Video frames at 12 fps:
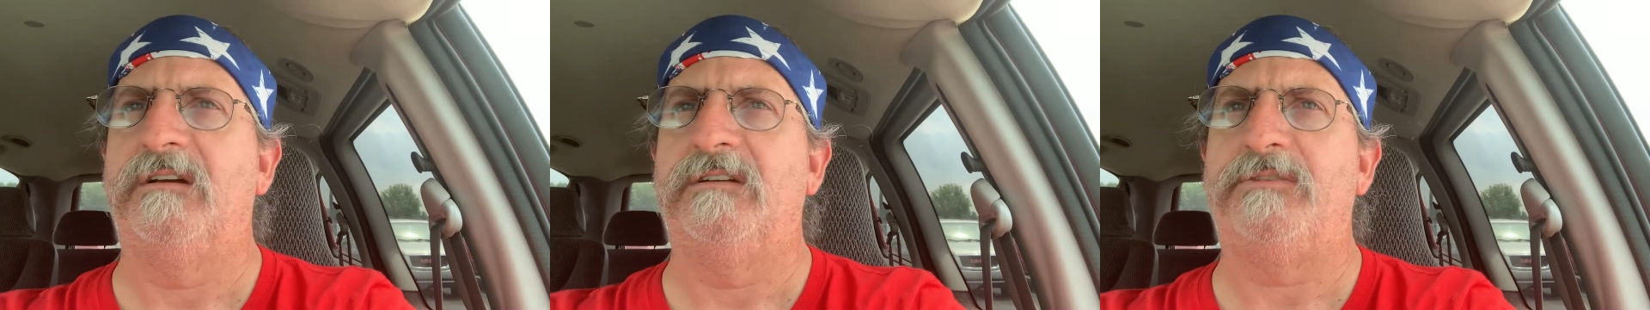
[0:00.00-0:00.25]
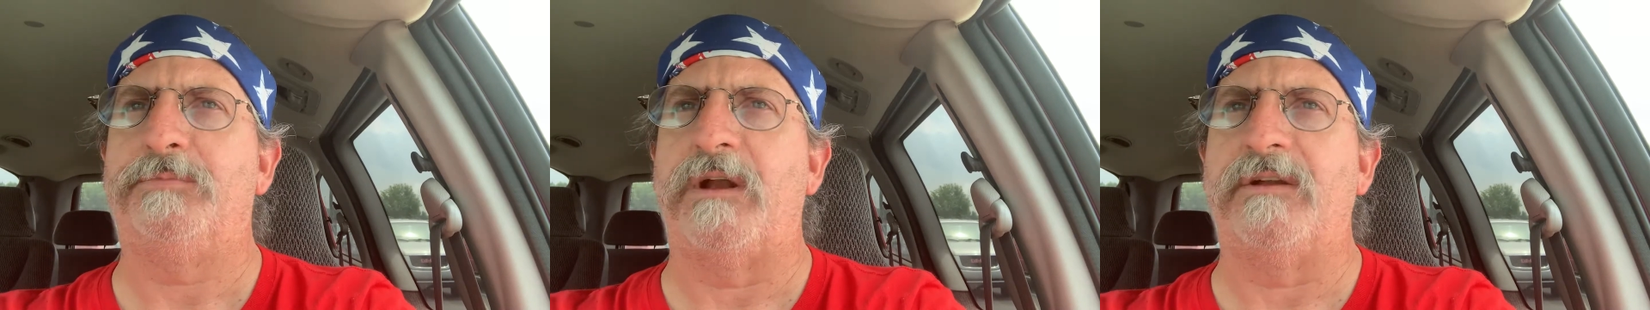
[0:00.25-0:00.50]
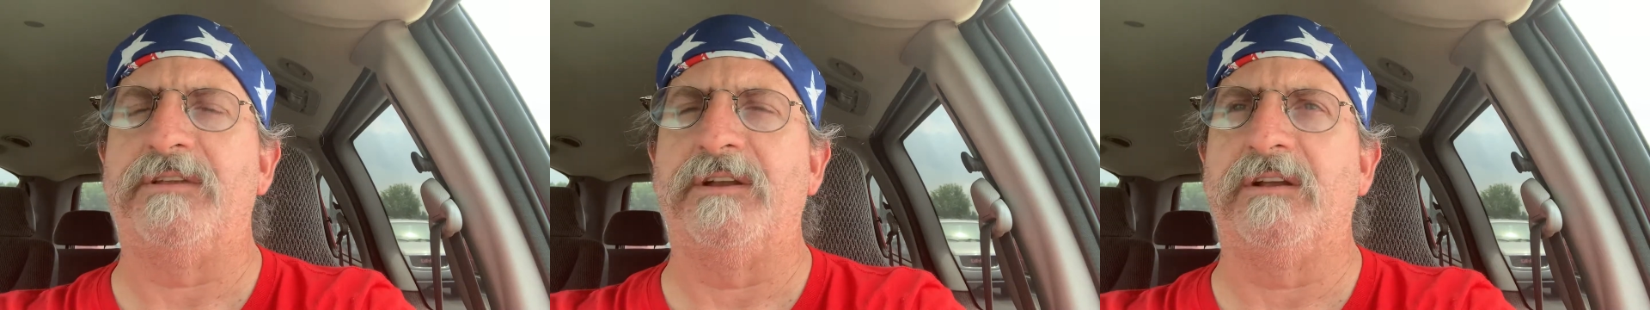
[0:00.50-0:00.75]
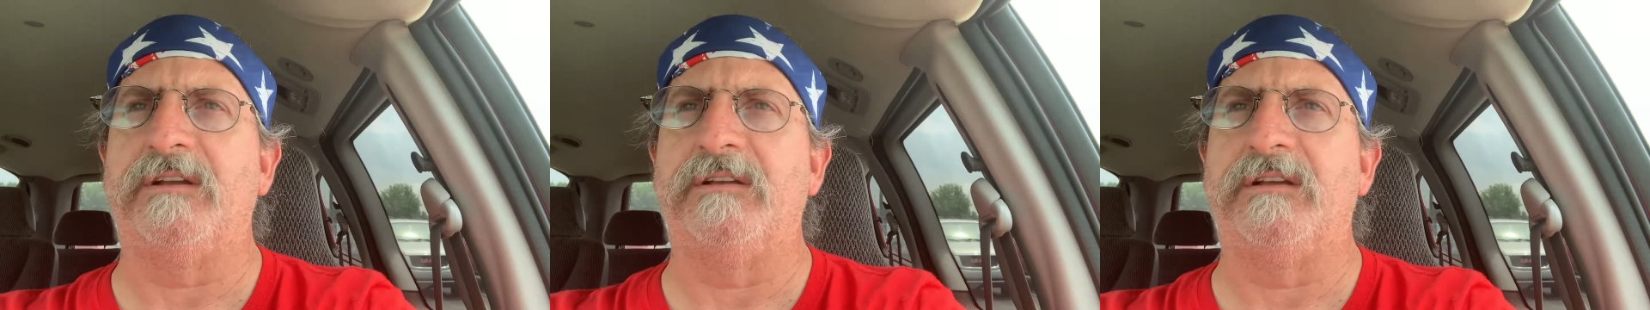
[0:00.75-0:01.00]
It's better than,
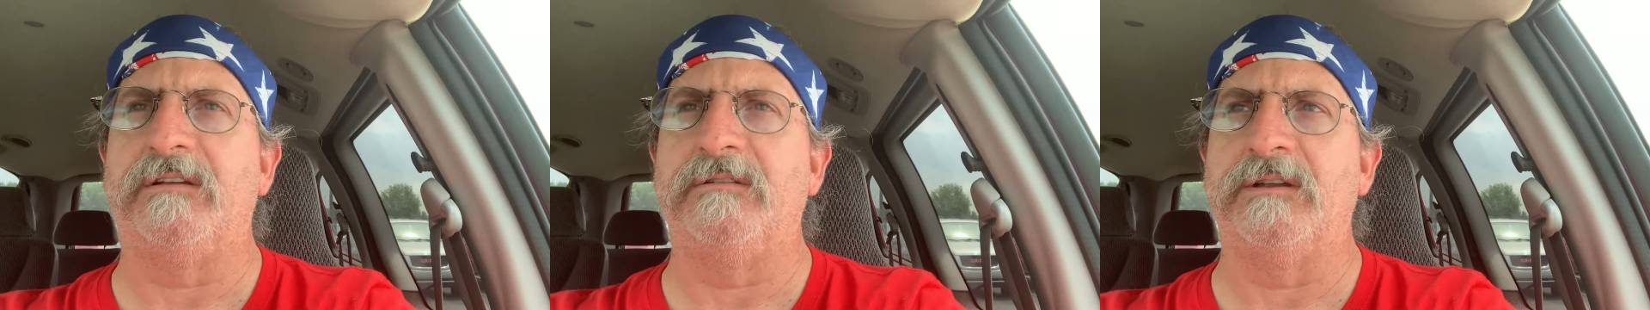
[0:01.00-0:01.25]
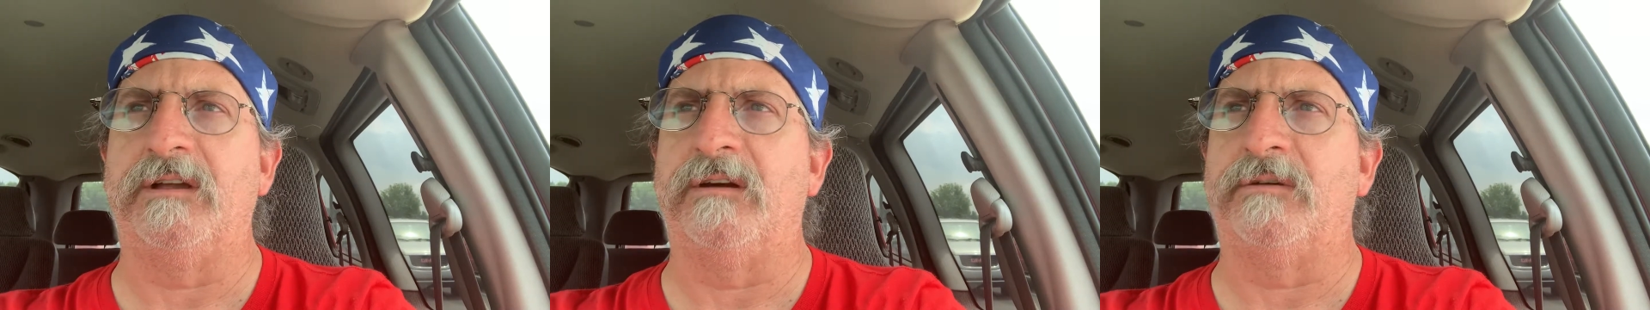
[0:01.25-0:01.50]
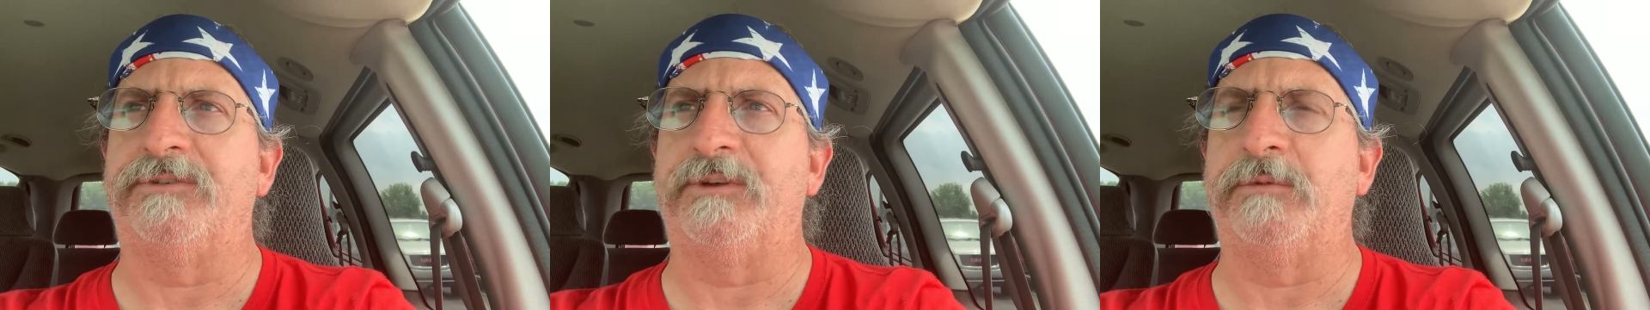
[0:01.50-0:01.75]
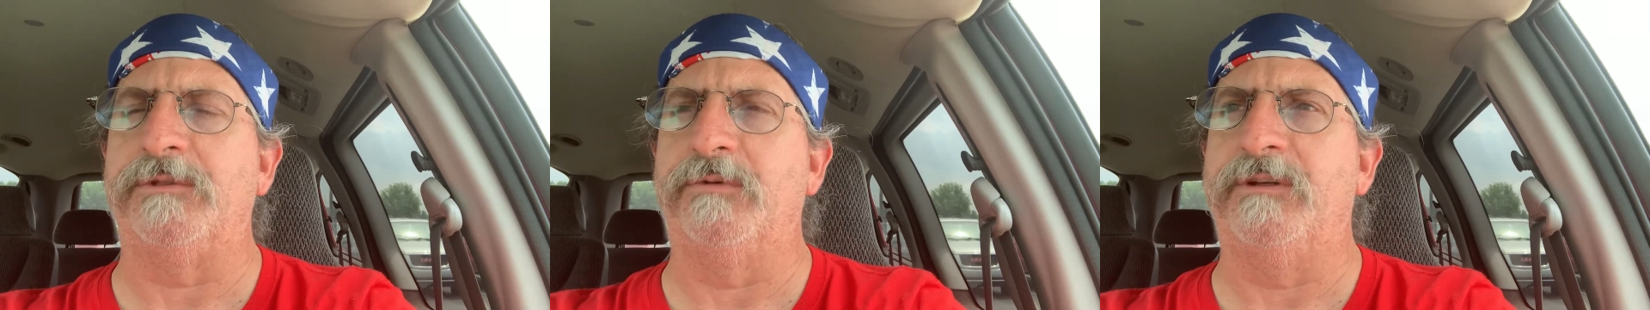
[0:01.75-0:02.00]
you know,
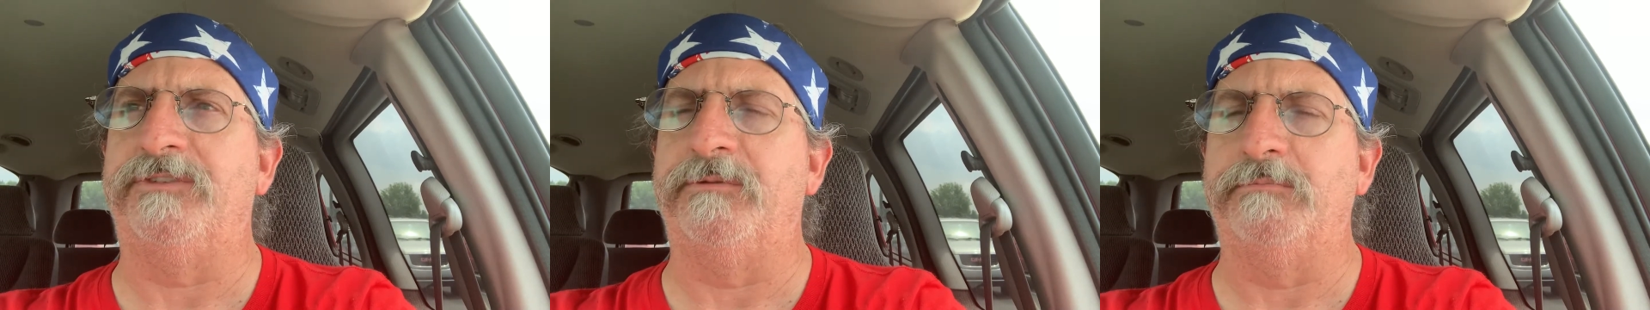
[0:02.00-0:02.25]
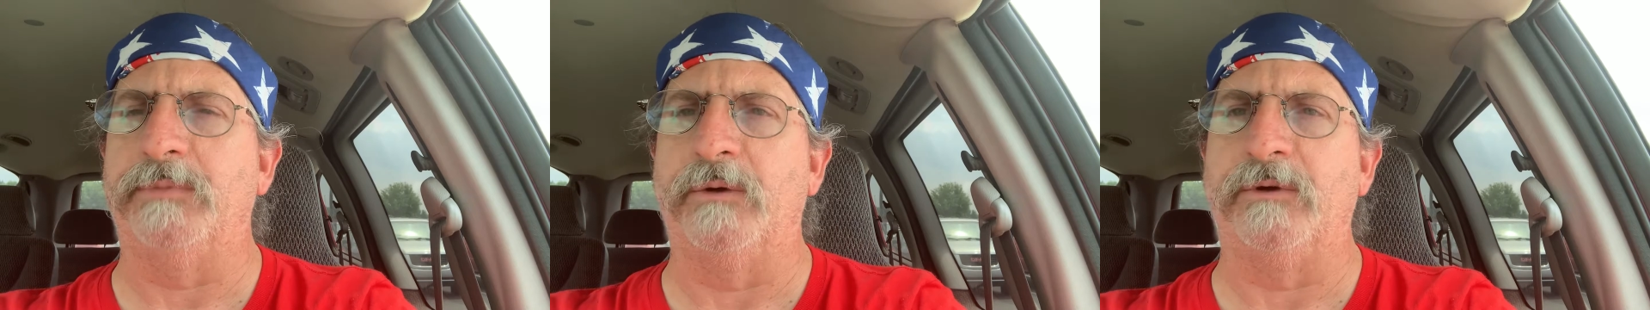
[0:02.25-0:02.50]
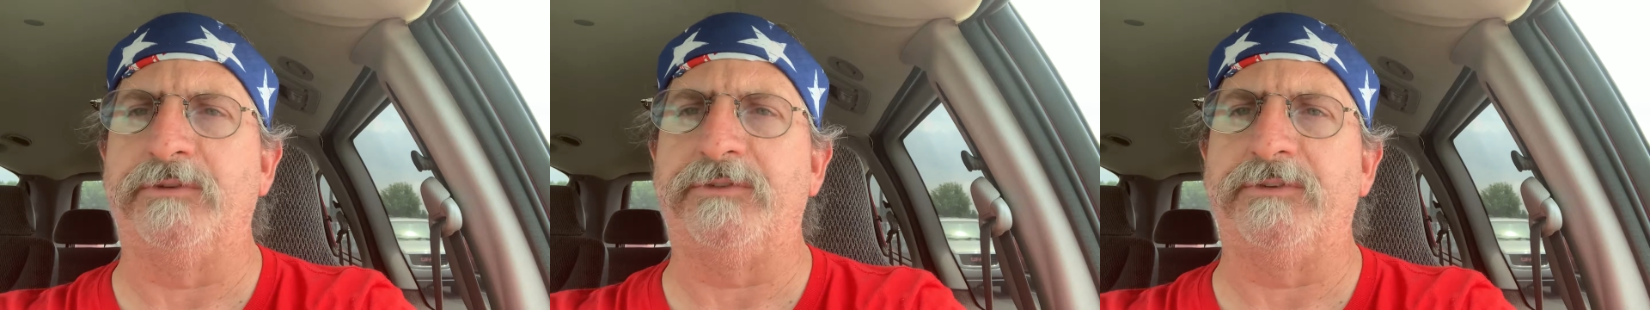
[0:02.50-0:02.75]
some of the recent bonus,